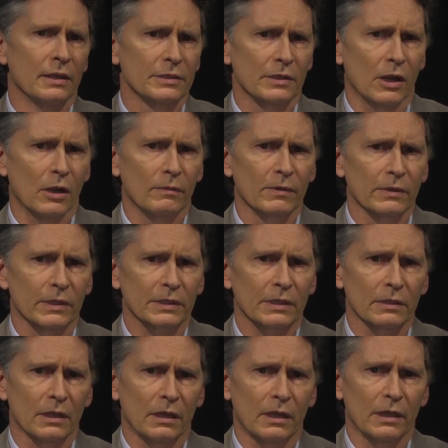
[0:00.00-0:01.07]
to overlook
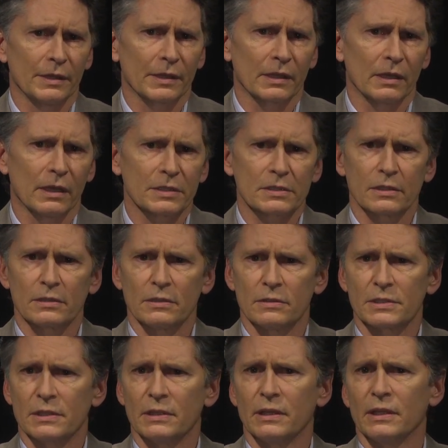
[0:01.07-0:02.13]
the law and the
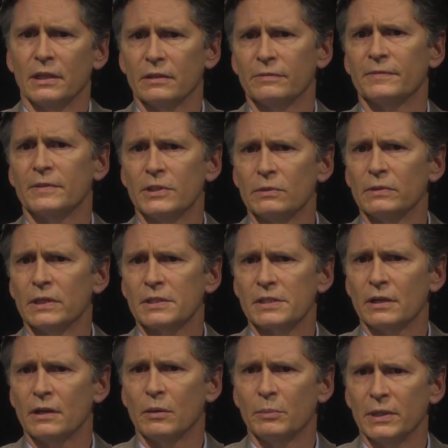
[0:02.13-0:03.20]
Constitution if doing
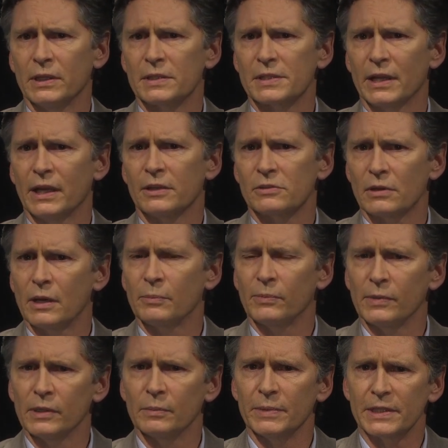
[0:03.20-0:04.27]
so means that Trump
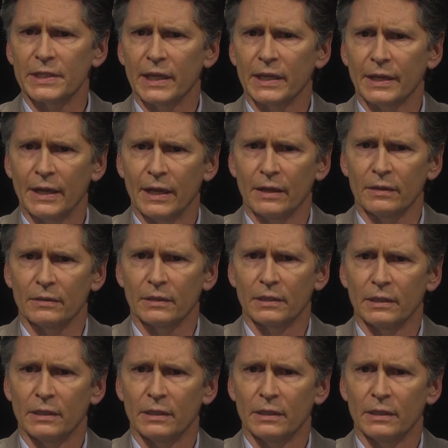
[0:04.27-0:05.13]
will be taken out.